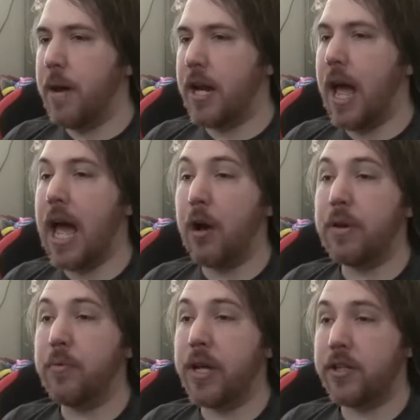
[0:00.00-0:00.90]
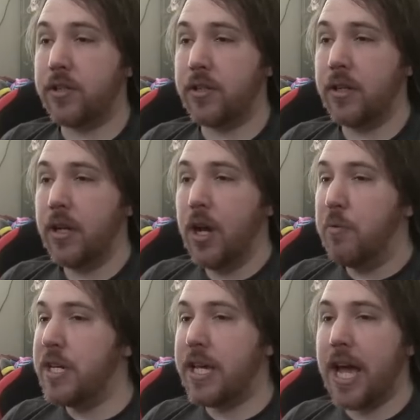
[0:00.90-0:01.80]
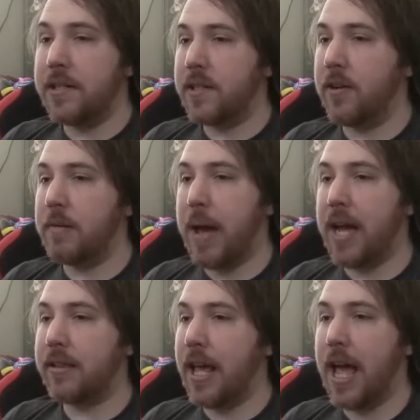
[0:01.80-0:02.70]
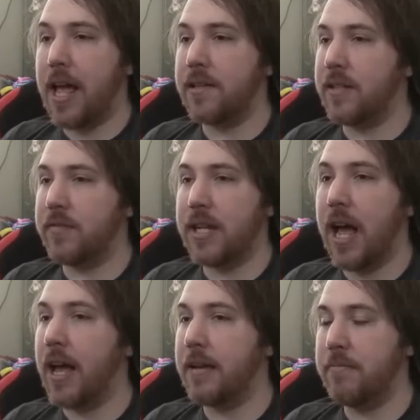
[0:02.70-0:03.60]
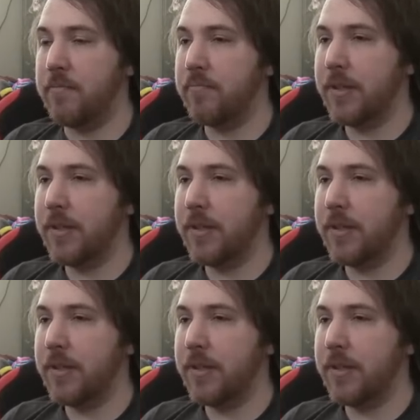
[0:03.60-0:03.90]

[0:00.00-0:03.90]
No matter how we wish, we can't turn back the hands of time.